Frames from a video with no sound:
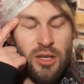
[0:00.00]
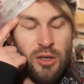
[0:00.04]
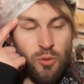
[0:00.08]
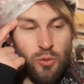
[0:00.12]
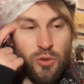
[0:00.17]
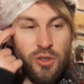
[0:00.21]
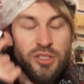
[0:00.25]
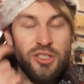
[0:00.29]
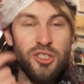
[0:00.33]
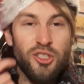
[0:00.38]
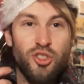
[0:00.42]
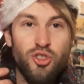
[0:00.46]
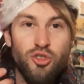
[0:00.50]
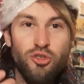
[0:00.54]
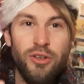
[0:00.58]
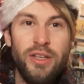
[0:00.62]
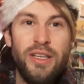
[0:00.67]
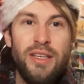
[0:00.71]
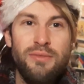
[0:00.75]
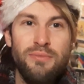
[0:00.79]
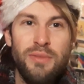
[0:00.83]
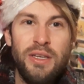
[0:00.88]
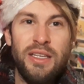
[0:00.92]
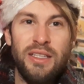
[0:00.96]
Whereas a
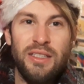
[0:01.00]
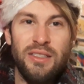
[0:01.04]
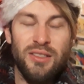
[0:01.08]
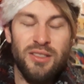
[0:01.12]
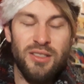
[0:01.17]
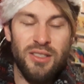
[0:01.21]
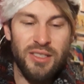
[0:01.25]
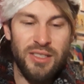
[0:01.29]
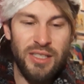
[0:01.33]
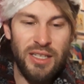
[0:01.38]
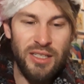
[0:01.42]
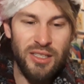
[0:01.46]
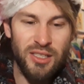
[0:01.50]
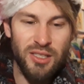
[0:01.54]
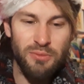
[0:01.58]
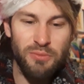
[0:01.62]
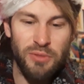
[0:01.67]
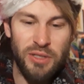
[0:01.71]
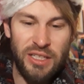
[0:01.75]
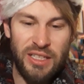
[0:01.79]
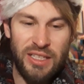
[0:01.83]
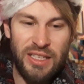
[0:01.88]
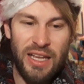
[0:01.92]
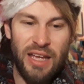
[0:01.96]
dream is. To say to
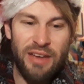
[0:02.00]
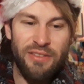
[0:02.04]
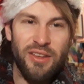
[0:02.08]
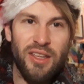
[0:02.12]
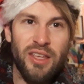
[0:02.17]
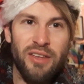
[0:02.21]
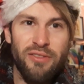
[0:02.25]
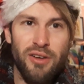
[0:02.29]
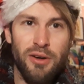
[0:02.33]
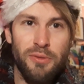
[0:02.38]
somebody never give